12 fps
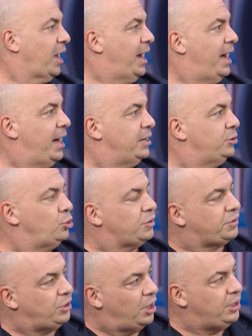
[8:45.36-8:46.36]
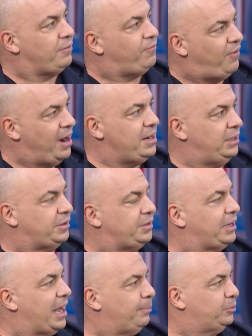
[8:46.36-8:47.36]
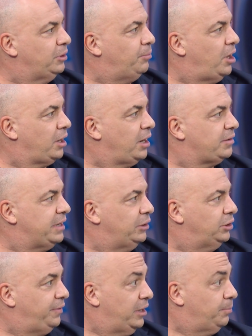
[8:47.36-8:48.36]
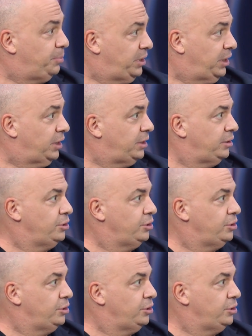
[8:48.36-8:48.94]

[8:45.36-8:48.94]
And you're starting finally to see capital markets now develop here.